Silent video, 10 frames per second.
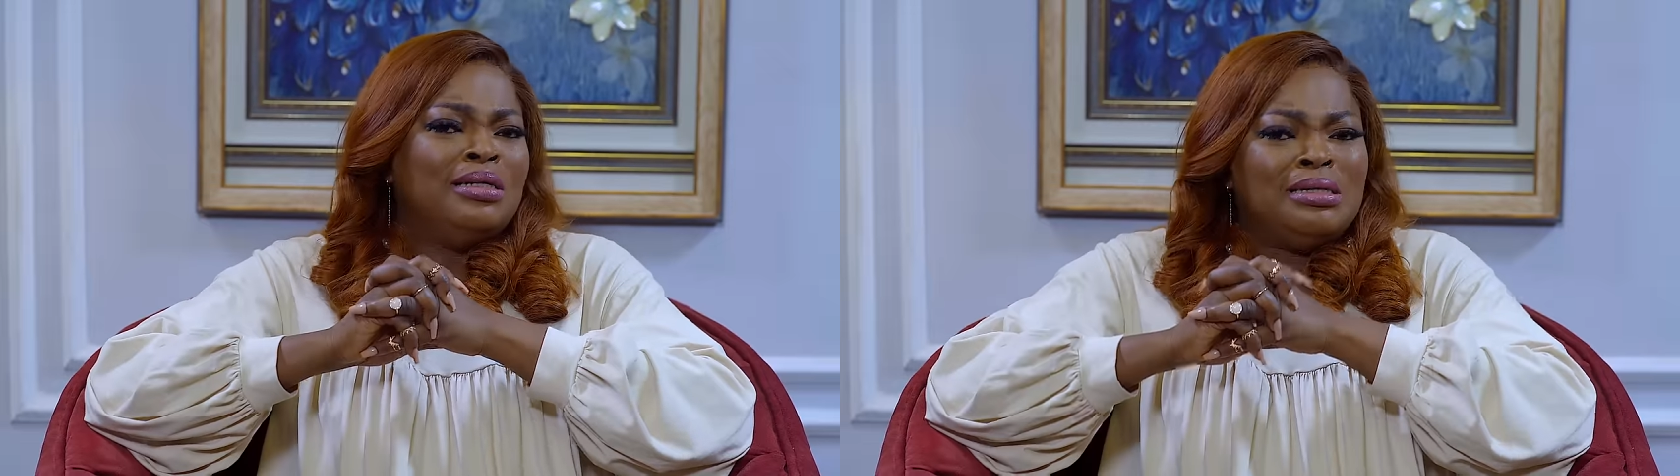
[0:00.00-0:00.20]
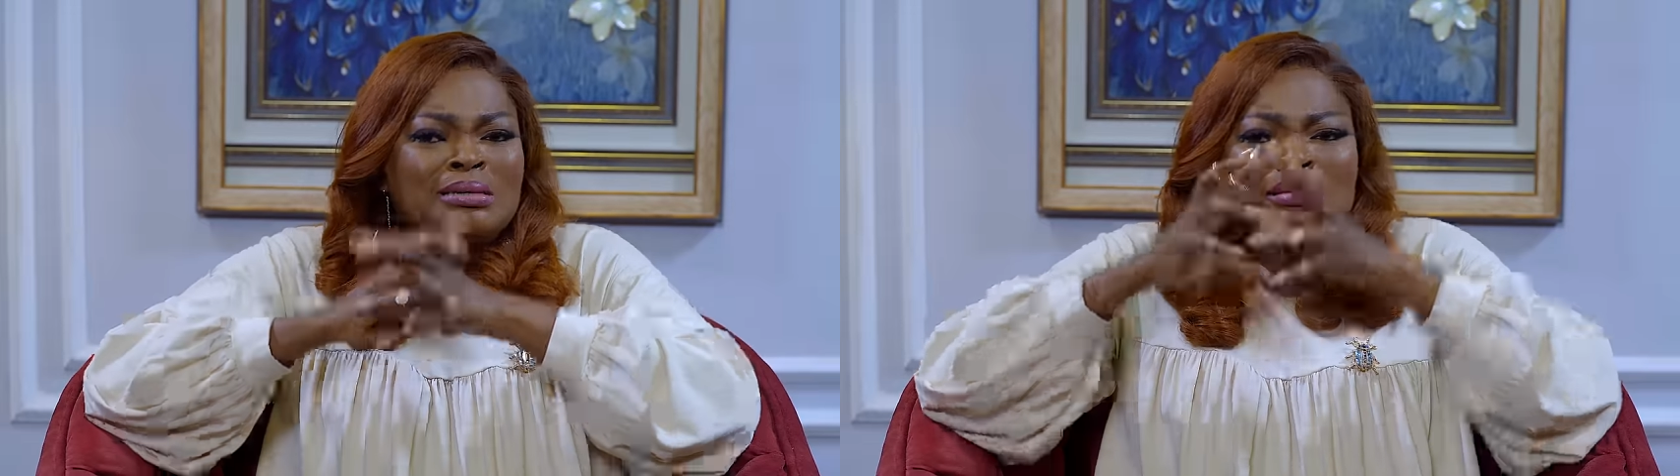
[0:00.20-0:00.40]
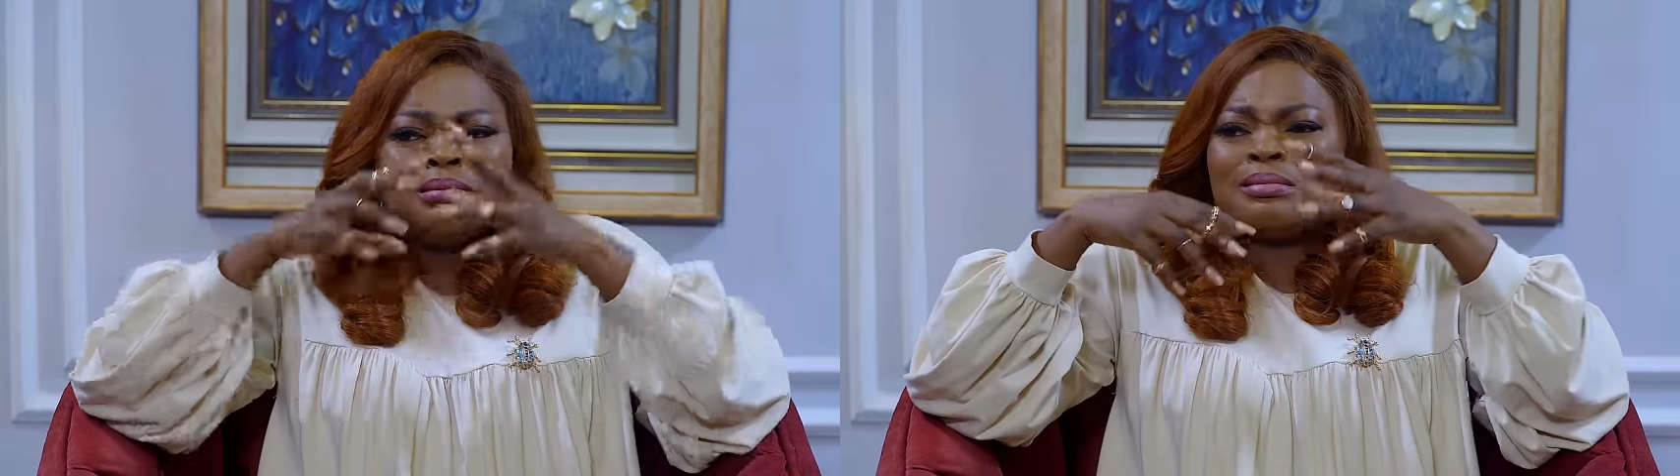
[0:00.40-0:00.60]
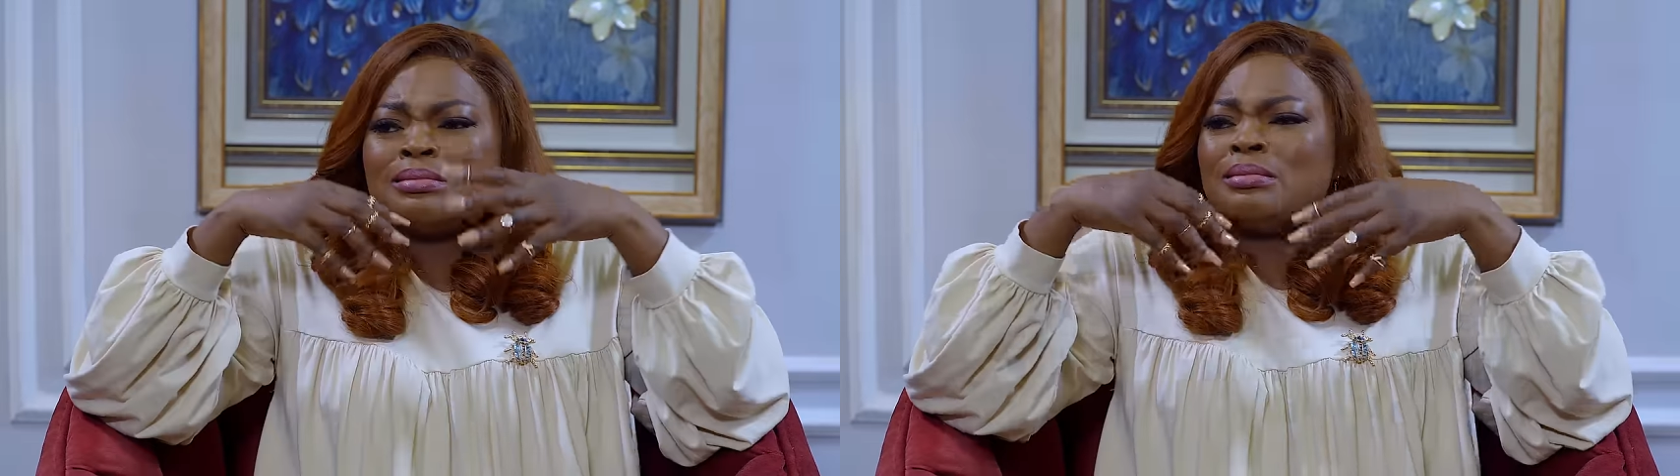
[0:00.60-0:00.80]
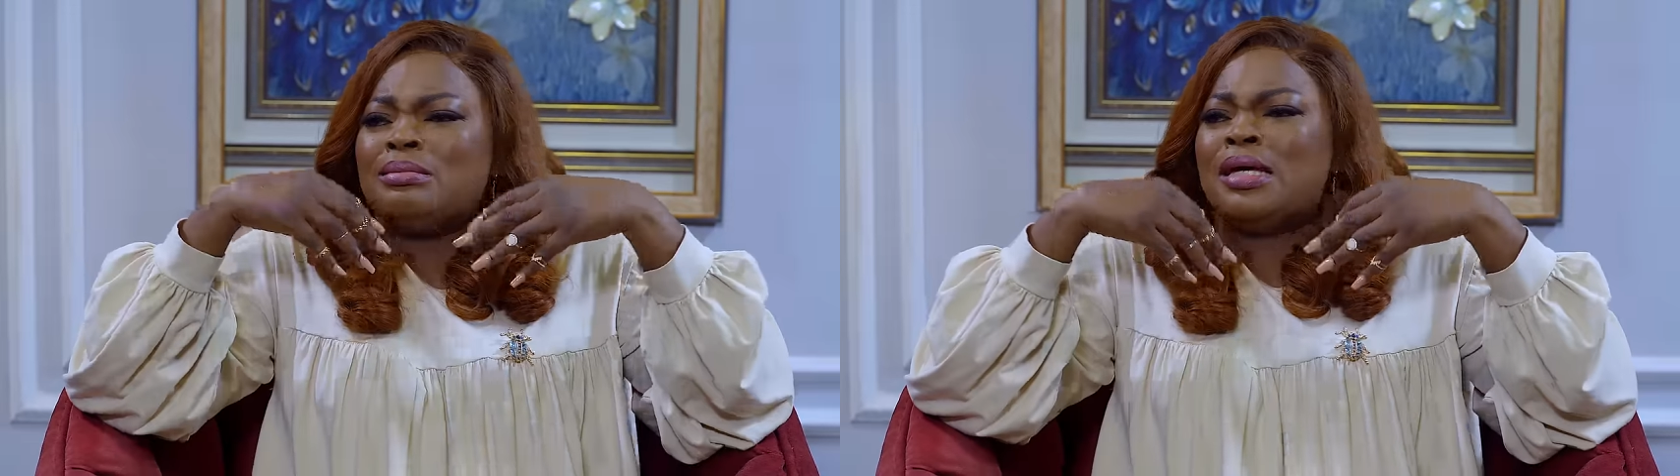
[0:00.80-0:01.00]
Is
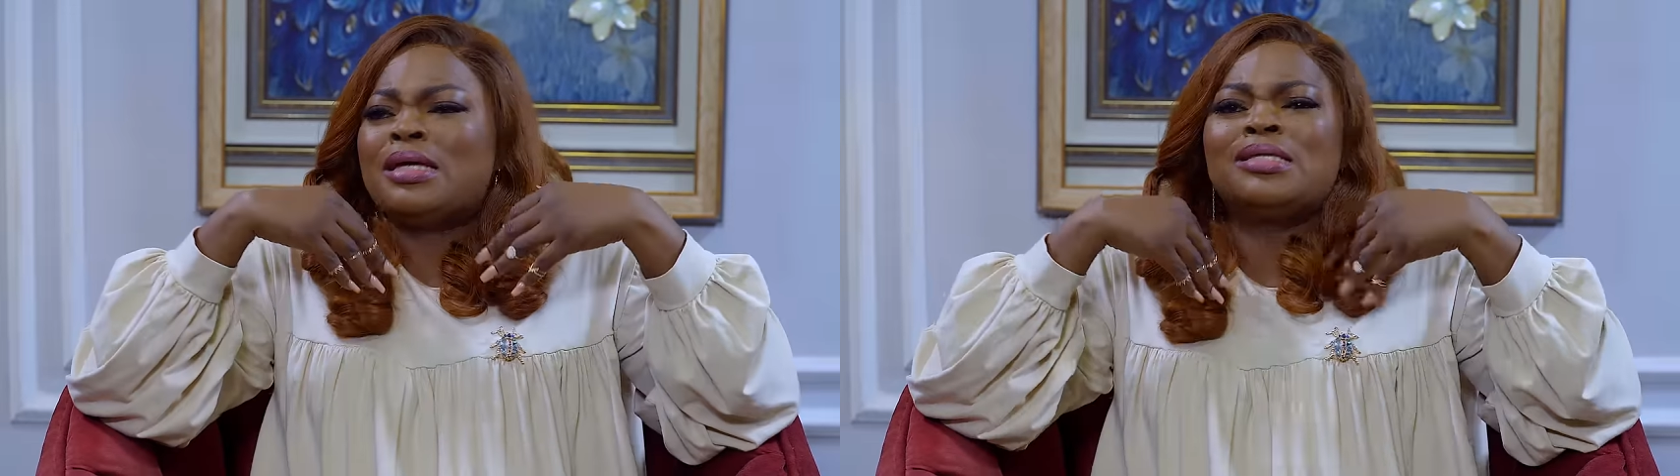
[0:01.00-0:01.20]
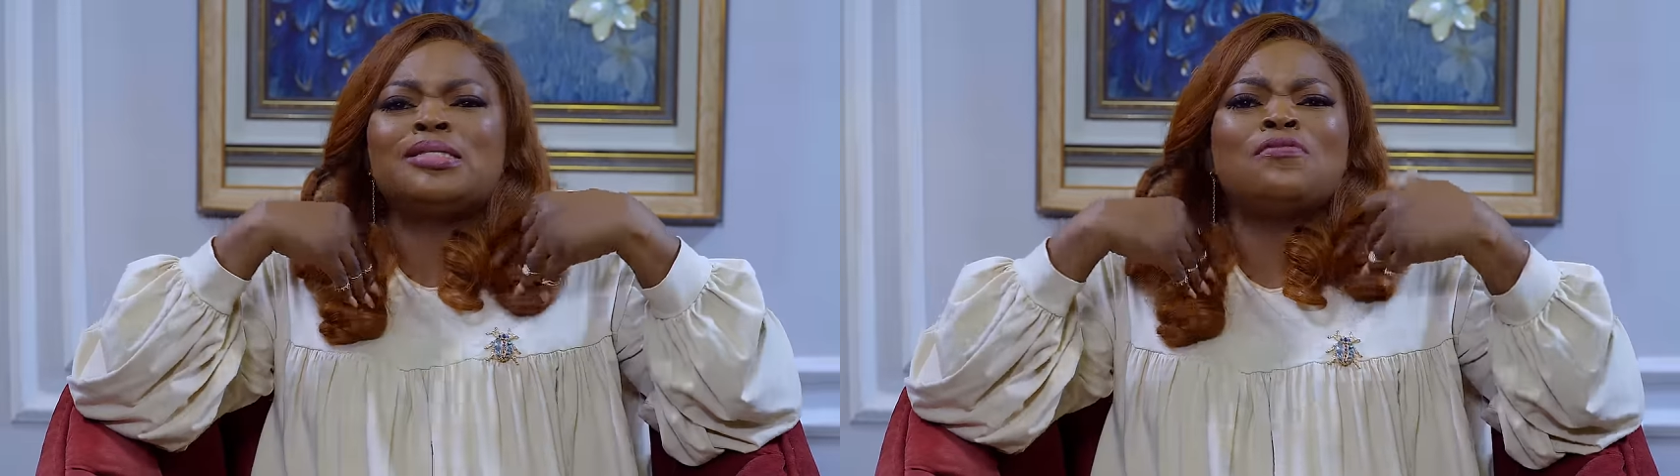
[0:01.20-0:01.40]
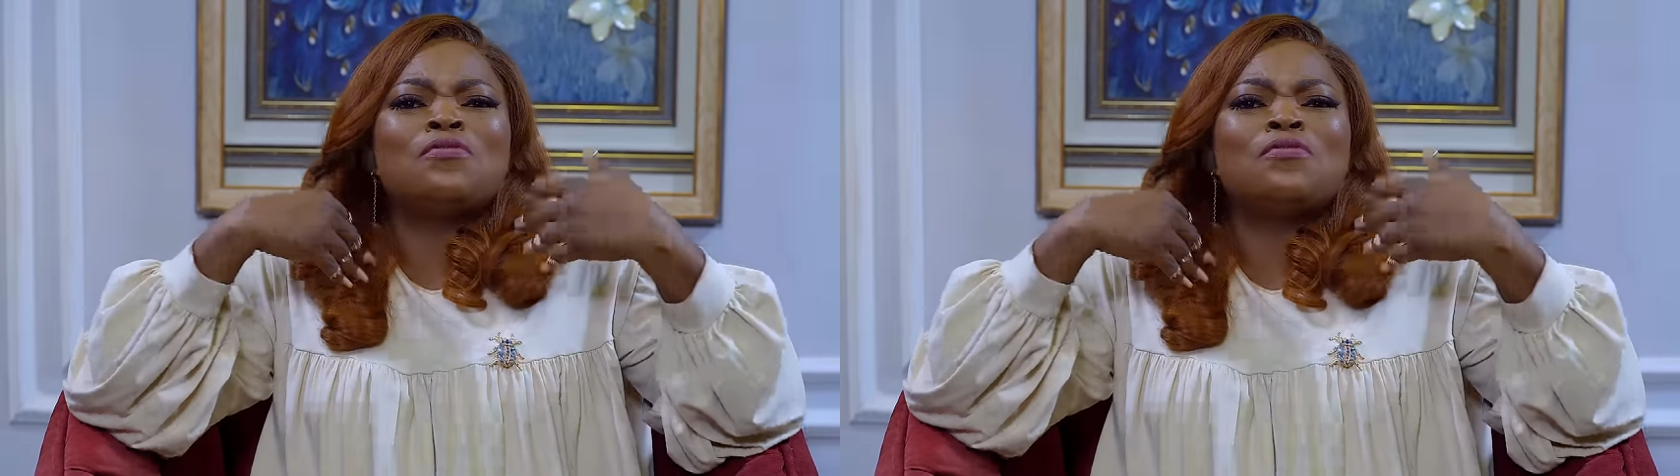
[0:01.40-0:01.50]
it negative